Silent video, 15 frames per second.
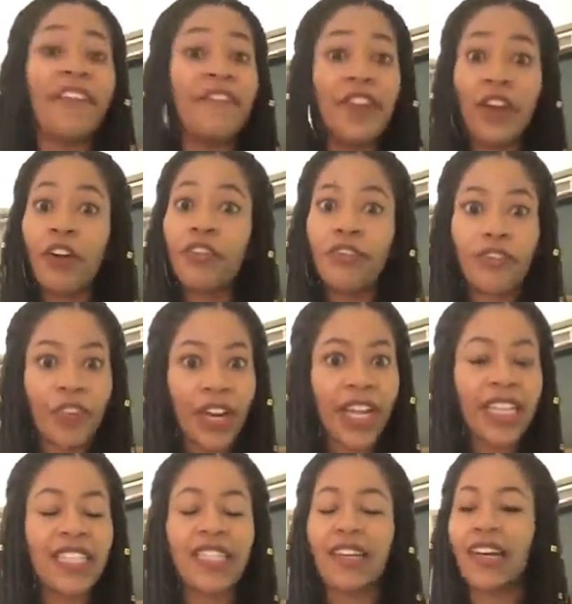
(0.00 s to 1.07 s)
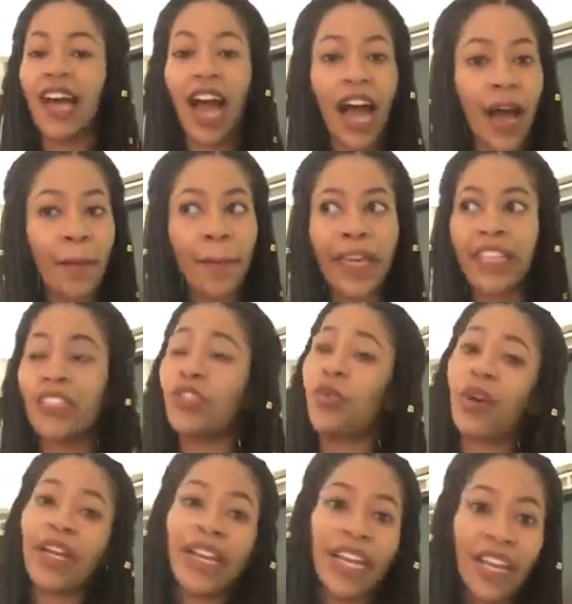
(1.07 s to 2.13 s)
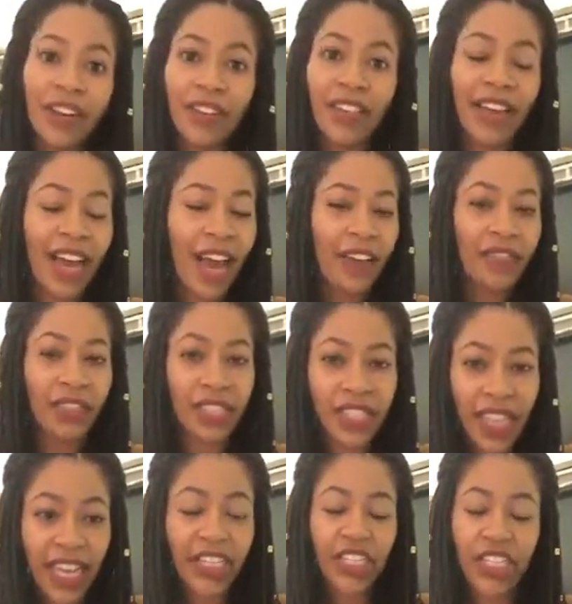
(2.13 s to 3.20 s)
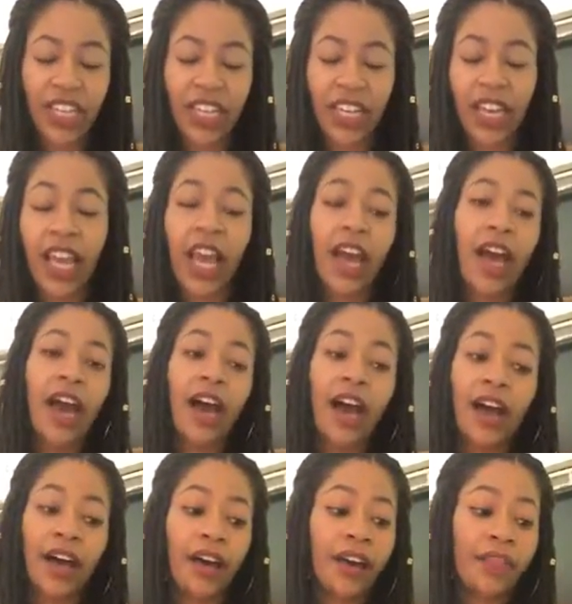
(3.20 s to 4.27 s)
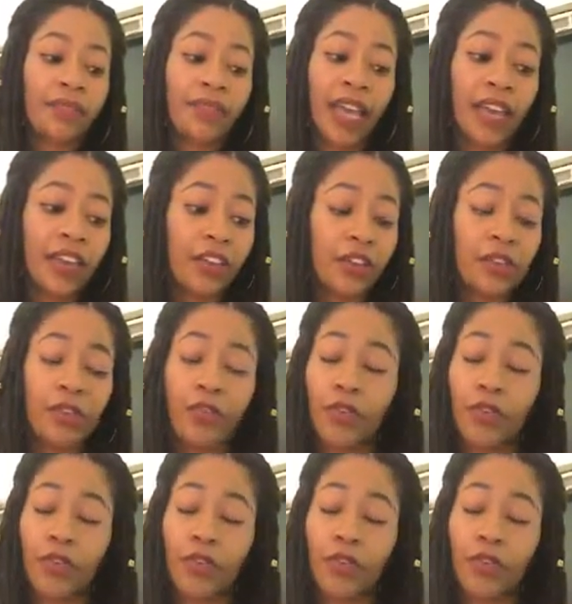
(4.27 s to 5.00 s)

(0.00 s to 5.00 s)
feel free to comment, join in on the conversation. Thank you